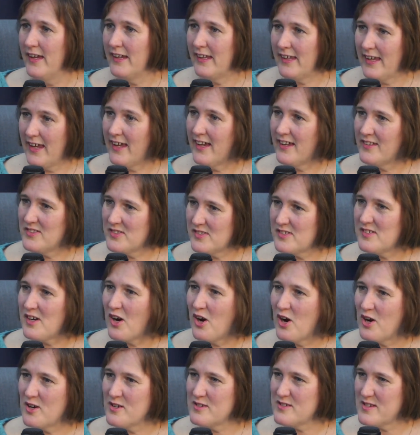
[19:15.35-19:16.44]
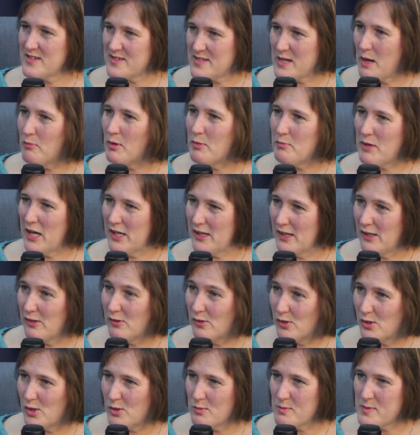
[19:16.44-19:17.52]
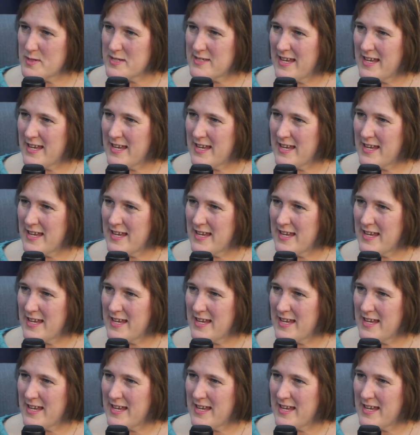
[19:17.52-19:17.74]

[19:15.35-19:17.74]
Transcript: can start disciple-making groups.